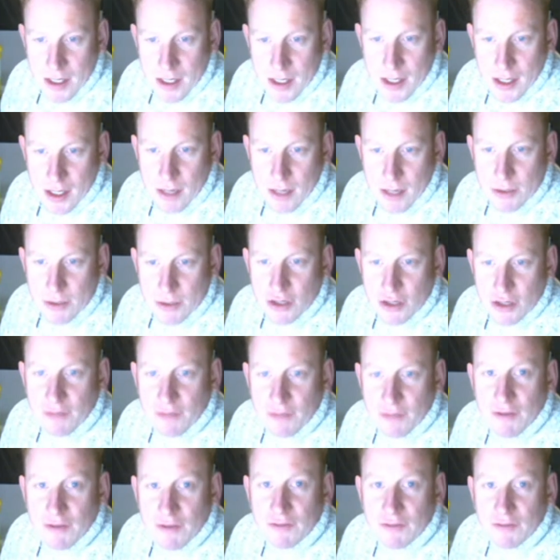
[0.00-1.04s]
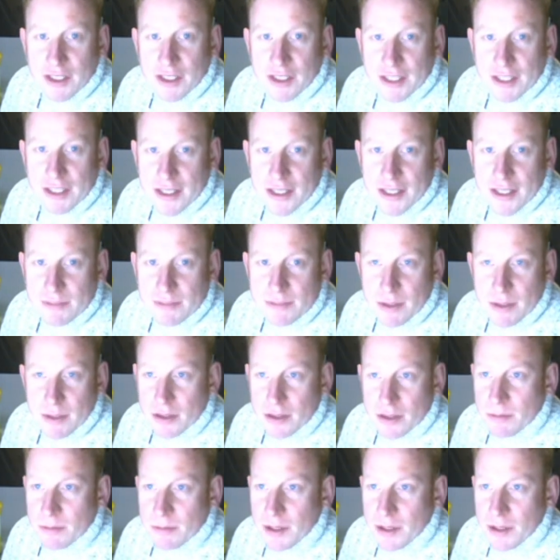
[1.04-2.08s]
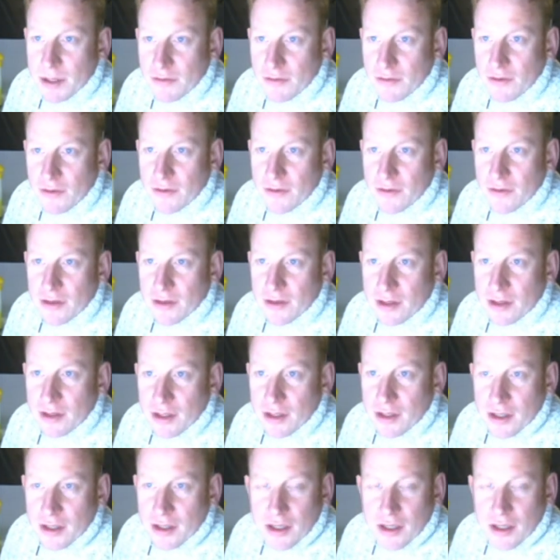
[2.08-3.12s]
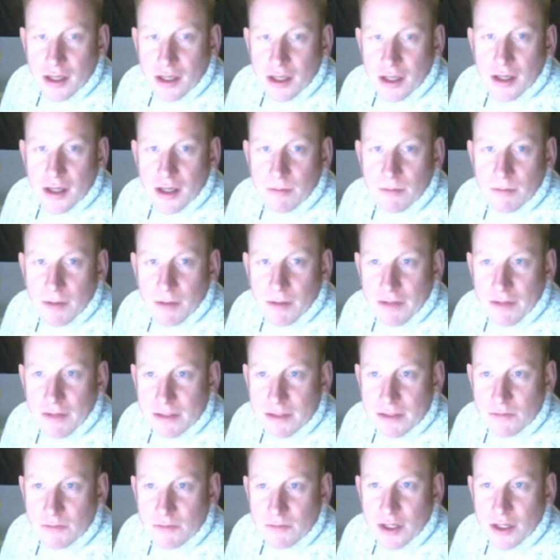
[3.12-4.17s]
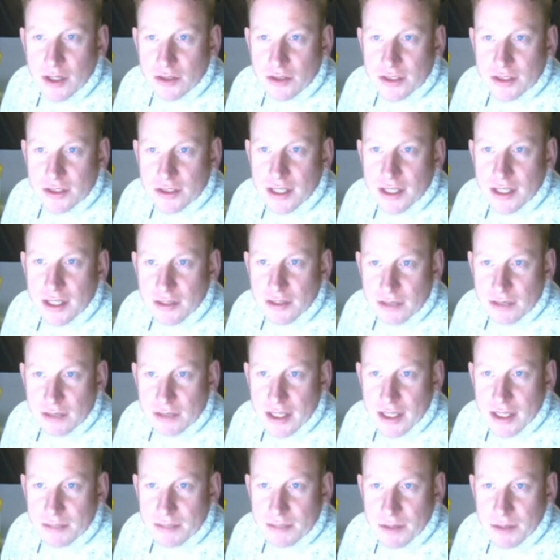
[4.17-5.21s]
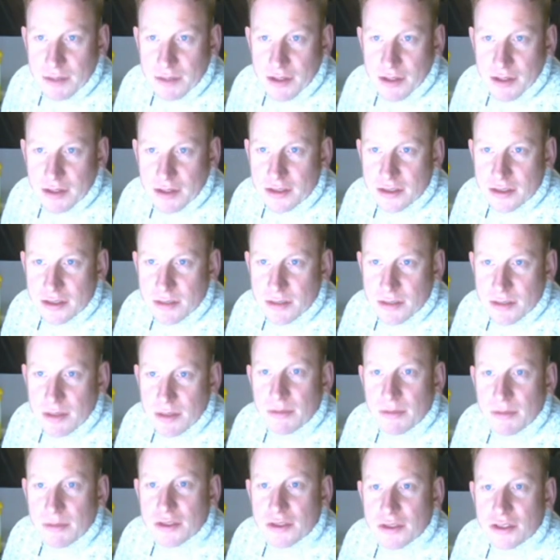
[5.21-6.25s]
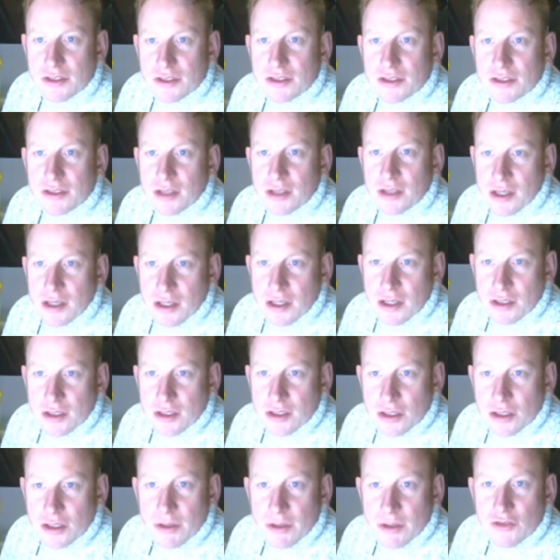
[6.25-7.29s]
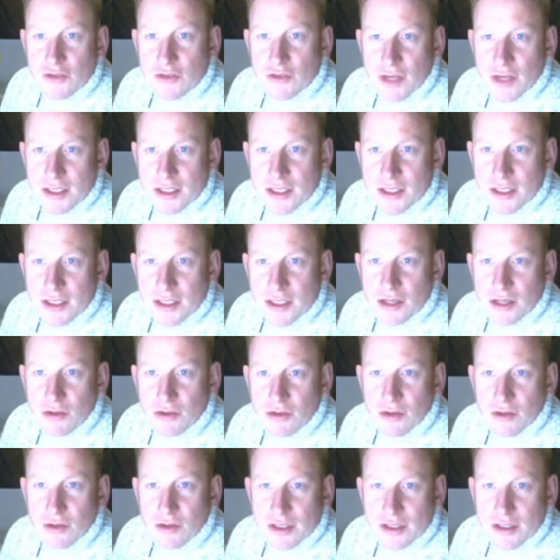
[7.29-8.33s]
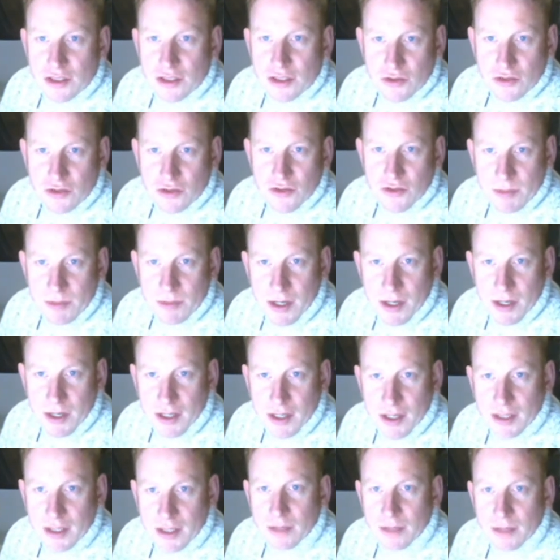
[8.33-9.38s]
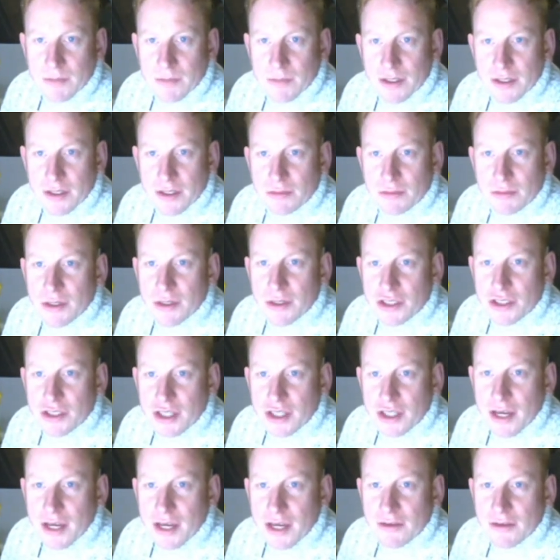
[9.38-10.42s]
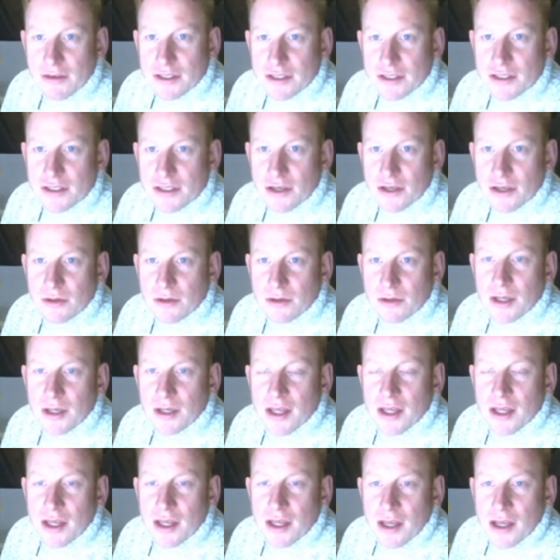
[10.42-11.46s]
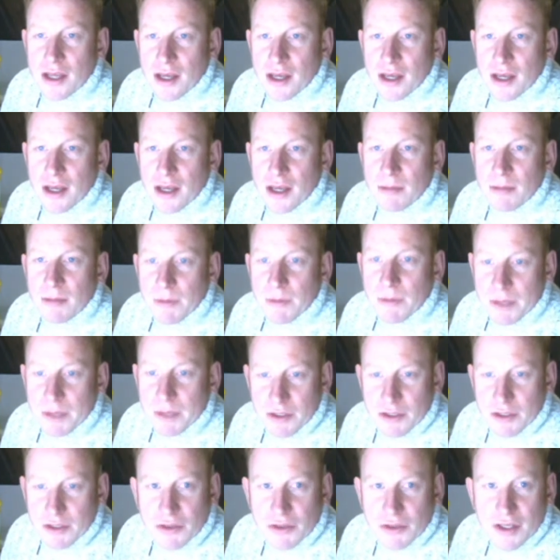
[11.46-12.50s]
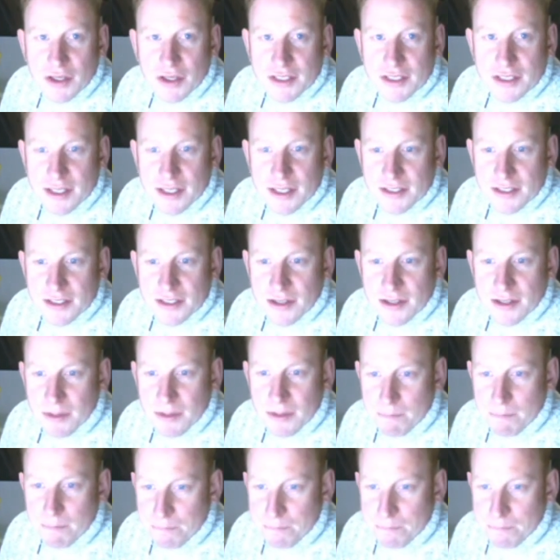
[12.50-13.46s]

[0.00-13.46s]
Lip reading: I showed you 15 last month, but I thought I've had some really good sales last month and some of them are just too interesting, or there's a story behind them that it's worth sharing, so I'm going to do 30 this time.